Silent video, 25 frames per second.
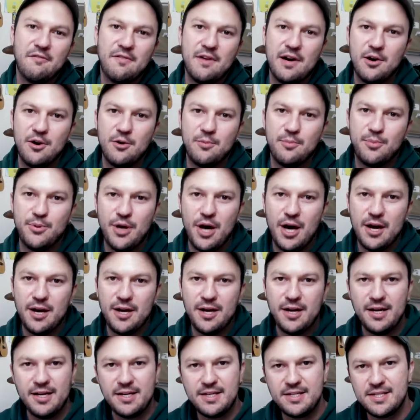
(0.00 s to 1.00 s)
our
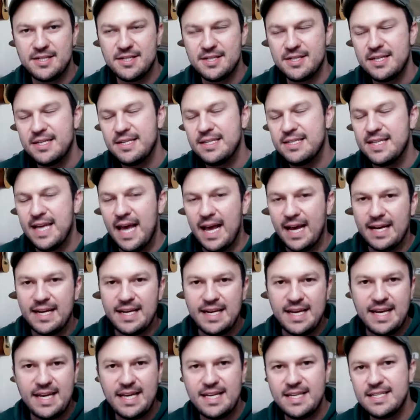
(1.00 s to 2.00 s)
products,
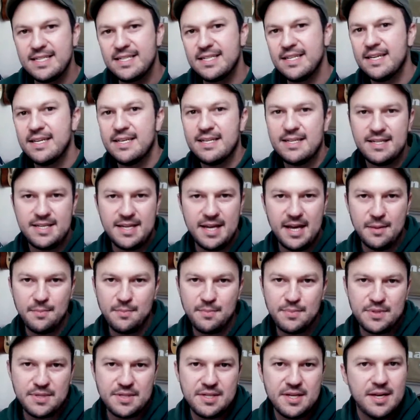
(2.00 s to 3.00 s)
techniques,
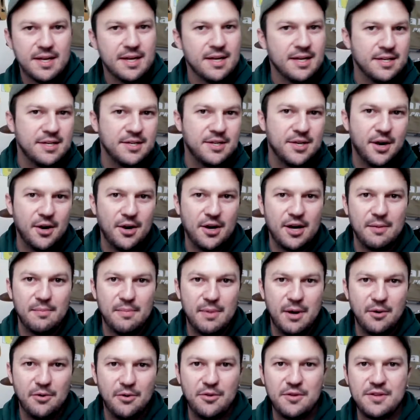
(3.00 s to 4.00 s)
tips, talk
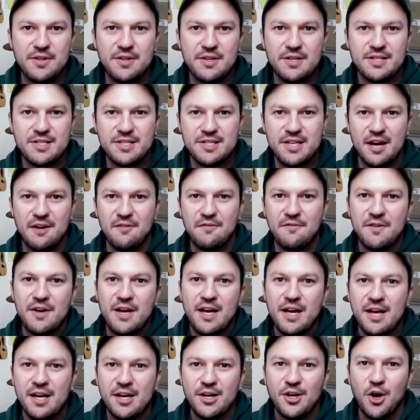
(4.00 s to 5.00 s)
about stuff
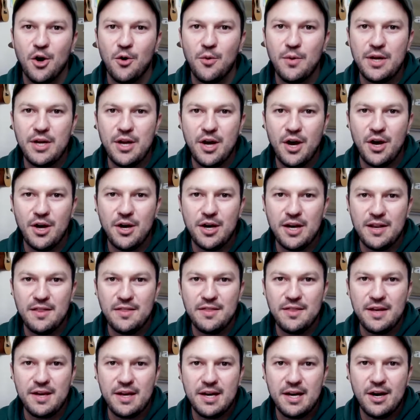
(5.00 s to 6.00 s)
going on in
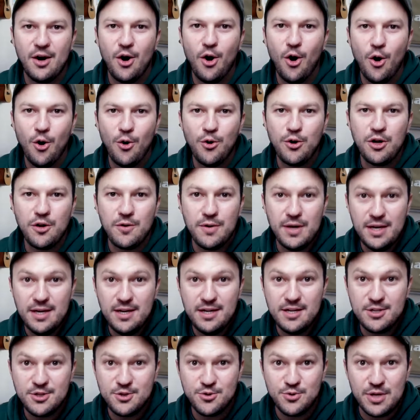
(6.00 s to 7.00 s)
the audio
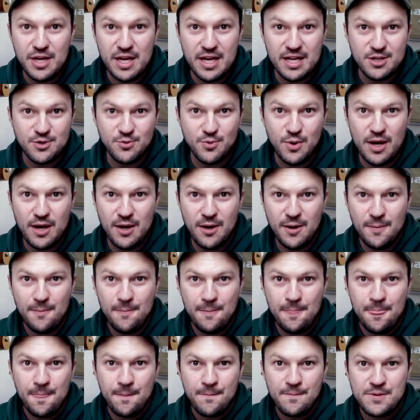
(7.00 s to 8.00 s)
industry as well.
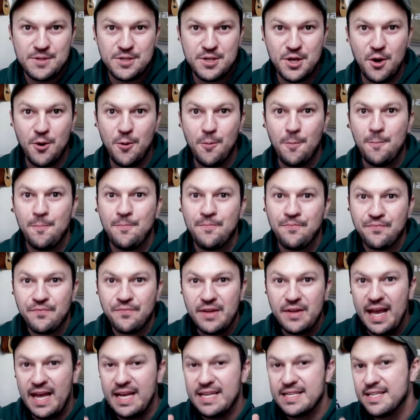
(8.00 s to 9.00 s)
So,
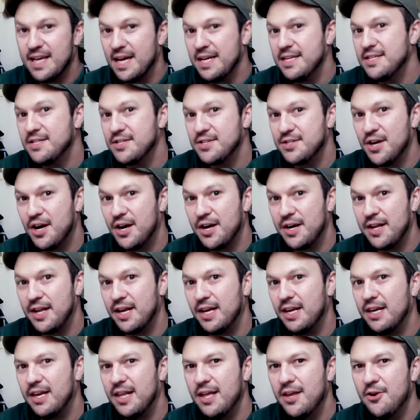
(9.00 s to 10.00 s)
as I started a
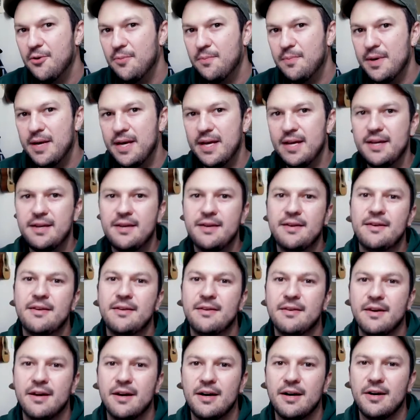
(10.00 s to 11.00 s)
little bit
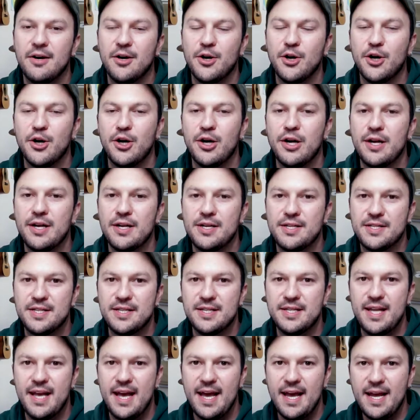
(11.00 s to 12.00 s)
earlier
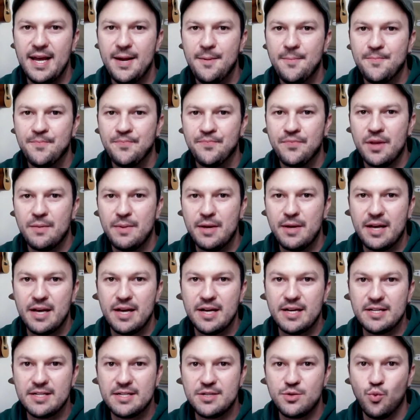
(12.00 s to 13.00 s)
today,
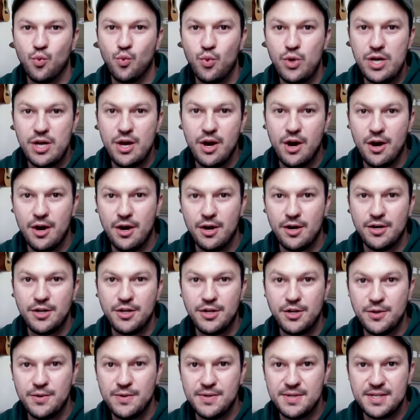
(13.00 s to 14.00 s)
because we are
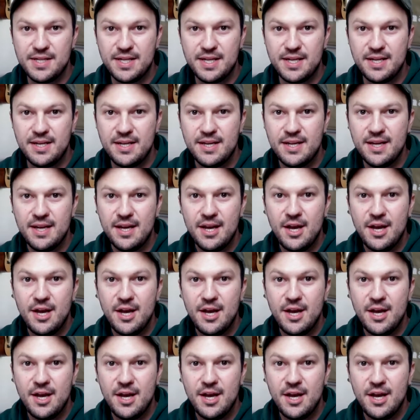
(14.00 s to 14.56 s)
using